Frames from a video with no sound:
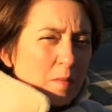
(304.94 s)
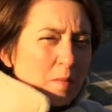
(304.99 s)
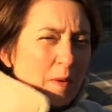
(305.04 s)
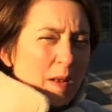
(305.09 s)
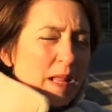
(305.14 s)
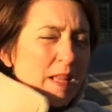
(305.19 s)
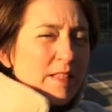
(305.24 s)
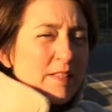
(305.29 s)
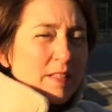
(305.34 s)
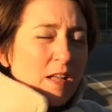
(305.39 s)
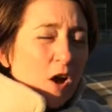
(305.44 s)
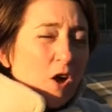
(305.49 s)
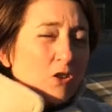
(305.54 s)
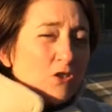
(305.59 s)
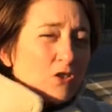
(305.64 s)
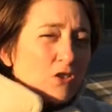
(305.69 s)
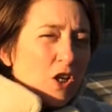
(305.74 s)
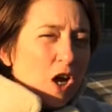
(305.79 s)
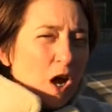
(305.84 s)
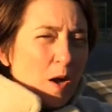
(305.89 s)
placed
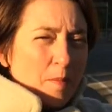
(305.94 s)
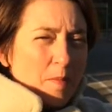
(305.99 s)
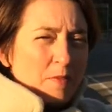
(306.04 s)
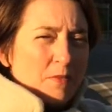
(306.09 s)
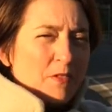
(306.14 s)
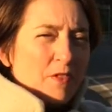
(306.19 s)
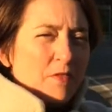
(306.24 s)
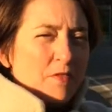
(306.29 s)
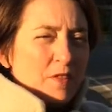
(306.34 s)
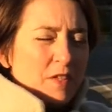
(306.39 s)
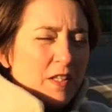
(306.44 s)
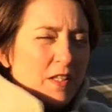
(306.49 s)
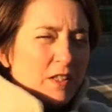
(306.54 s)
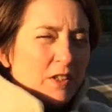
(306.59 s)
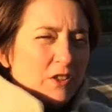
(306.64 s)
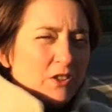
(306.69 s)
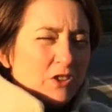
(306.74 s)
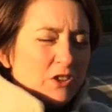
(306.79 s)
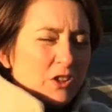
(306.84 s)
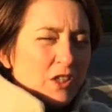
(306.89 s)
on top of the
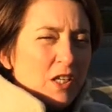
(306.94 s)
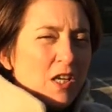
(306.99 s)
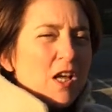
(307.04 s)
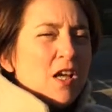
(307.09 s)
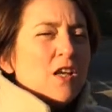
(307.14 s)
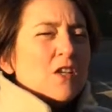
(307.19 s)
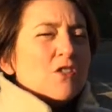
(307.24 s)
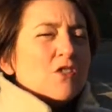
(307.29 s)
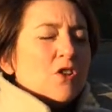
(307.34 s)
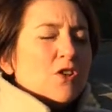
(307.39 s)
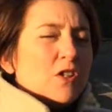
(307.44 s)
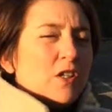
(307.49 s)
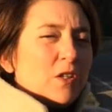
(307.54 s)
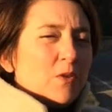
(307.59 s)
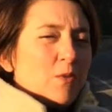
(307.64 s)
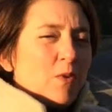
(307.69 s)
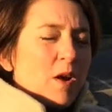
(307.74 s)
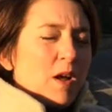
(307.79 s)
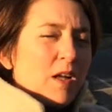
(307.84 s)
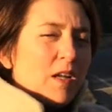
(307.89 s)
village so
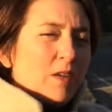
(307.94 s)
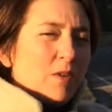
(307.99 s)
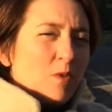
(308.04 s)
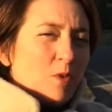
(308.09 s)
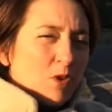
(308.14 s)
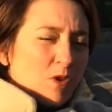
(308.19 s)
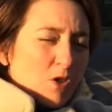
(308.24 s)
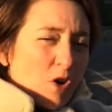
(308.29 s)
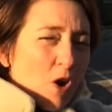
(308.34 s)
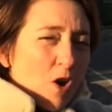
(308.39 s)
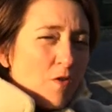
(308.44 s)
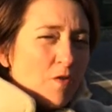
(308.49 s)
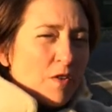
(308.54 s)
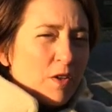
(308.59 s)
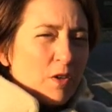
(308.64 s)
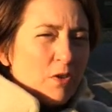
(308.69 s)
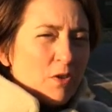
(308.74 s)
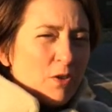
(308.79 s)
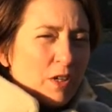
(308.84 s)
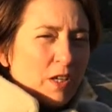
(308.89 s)
that one was
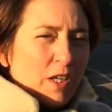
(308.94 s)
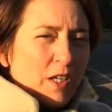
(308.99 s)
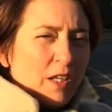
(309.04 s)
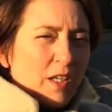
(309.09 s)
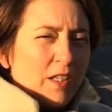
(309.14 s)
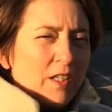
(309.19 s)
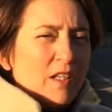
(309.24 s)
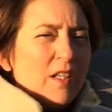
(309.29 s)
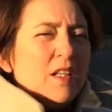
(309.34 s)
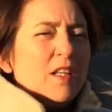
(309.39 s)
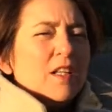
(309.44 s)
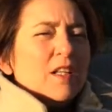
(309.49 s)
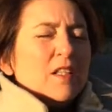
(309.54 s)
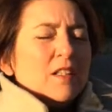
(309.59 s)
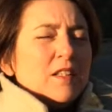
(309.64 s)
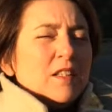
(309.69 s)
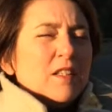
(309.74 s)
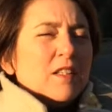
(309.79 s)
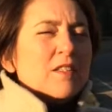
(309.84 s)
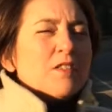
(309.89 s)
overlooking
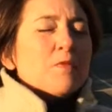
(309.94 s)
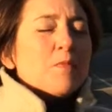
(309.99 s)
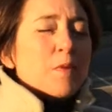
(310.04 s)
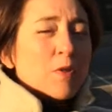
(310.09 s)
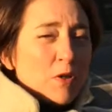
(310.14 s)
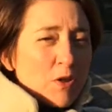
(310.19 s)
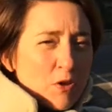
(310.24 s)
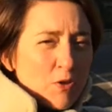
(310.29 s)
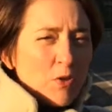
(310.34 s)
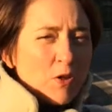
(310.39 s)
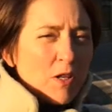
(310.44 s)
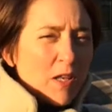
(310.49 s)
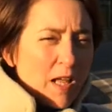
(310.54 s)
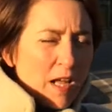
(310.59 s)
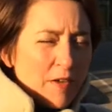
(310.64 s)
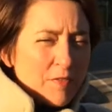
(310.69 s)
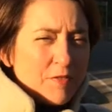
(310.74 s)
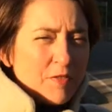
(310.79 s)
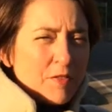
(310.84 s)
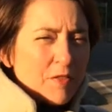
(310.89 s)
the spiritual
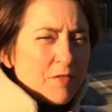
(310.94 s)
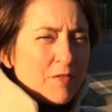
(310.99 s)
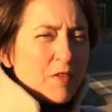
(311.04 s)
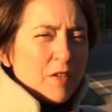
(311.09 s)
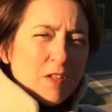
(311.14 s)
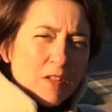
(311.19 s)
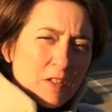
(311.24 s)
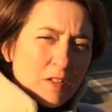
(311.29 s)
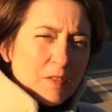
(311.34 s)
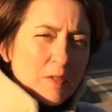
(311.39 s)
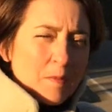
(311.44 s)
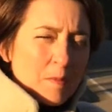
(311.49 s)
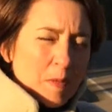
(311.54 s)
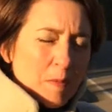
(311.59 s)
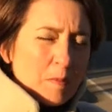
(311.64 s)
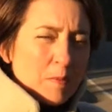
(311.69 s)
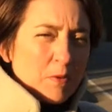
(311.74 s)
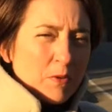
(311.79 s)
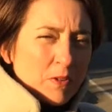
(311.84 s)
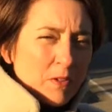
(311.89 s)
life of the
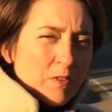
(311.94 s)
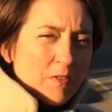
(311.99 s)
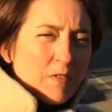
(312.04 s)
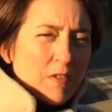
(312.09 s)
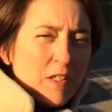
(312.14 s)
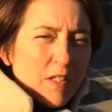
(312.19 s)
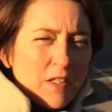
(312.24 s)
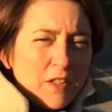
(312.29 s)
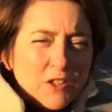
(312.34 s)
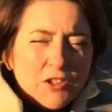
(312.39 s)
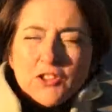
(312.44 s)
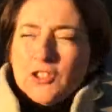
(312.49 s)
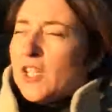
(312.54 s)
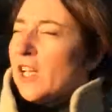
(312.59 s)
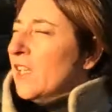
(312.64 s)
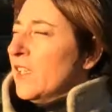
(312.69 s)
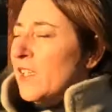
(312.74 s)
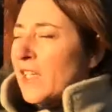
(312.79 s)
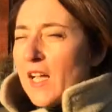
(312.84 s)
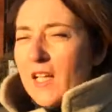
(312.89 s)
people in the village,
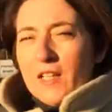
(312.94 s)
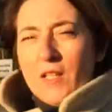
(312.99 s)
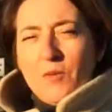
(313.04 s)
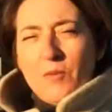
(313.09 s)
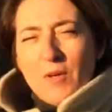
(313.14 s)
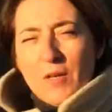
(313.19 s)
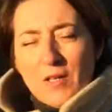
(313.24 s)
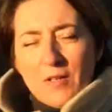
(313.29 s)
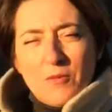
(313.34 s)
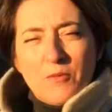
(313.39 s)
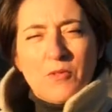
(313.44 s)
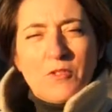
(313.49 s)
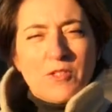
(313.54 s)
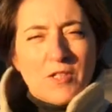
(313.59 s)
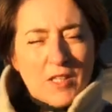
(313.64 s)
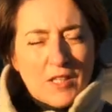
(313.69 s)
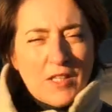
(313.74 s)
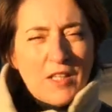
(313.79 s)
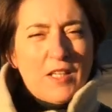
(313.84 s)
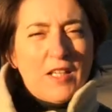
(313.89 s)
and the other one was
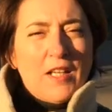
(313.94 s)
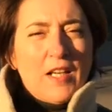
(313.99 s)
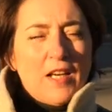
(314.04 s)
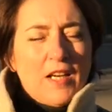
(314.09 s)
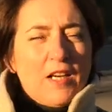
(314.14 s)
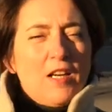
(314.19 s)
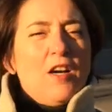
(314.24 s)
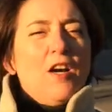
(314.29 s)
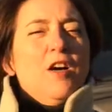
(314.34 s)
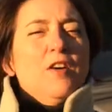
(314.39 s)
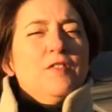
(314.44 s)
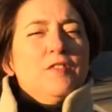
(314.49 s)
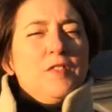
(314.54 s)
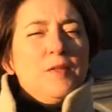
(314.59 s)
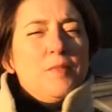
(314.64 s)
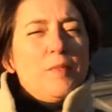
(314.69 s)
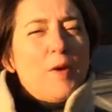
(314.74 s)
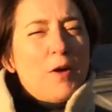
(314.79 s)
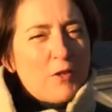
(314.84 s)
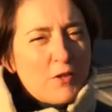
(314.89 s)
taking care of
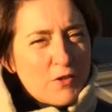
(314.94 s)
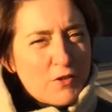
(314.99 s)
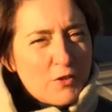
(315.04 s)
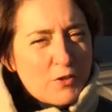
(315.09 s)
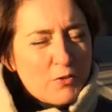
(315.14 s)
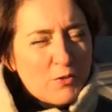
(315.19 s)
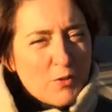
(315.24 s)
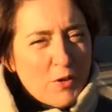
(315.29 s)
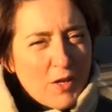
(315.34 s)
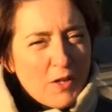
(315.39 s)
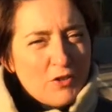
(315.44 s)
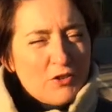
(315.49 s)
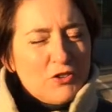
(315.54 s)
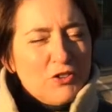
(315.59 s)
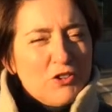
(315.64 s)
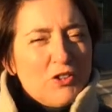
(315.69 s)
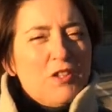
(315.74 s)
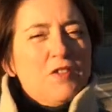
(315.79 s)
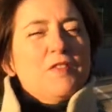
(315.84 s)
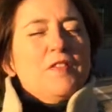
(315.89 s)
the body
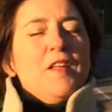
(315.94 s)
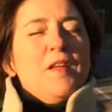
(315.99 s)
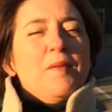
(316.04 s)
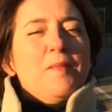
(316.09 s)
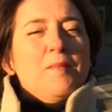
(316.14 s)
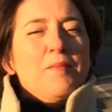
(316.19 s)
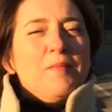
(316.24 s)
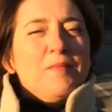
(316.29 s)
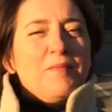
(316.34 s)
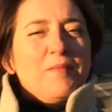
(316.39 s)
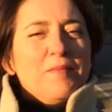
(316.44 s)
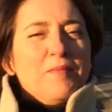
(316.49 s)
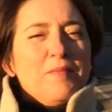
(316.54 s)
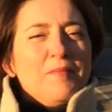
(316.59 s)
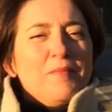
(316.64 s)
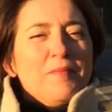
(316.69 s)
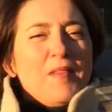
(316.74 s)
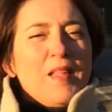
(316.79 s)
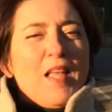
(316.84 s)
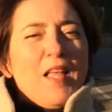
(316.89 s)
situation of them.
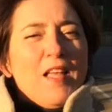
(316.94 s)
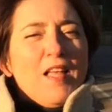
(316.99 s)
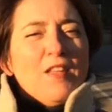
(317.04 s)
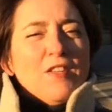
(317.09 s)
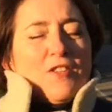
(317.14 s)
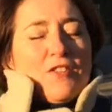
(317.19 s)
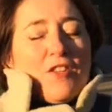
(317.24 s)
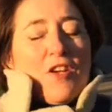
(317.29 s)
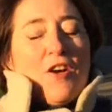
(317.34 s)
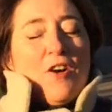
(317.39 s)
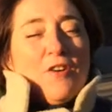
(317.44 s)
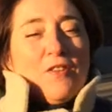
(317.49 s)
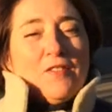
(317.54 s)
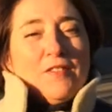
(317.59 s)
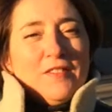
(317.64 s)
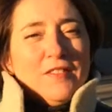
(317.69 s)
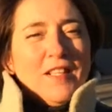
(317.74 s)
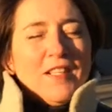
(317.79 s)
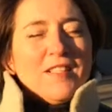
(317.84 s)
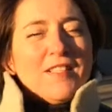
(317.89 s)
So
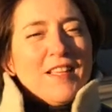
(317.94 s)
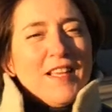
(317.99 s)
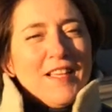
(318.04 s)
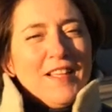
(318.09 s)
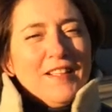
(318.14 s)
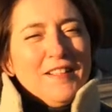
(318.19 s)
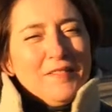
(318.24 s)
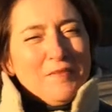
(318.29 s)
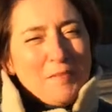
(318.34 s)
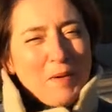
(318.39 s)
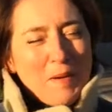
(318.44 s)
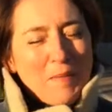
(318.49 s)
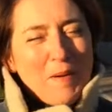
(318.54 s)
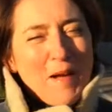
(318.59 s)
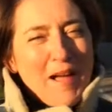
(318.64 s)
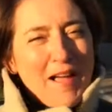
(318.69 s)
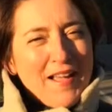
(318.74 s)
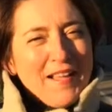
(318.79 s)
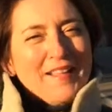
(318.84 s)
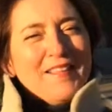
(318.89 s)
that's it. Bye
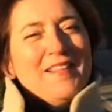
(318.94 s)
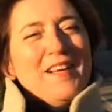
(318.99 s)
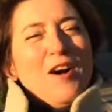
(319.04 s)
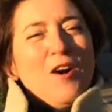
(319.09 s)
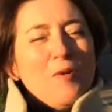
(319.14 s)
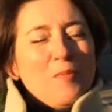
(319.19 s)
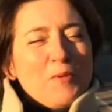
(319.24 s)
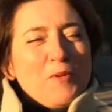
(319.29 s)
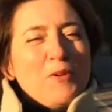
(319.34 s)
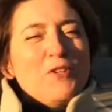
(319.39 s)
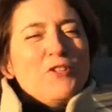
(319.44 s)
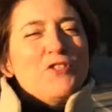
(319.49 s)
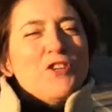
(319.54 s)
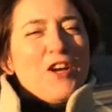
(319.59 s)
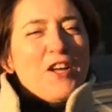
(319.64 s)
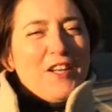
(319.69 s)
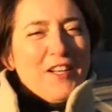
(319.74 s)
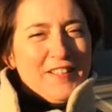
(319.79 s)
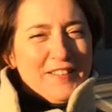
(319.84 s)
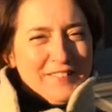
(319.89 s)
bye. Hope you
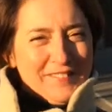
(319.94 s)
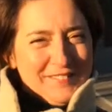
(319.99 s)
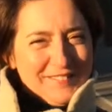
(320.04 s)
enjoyed it.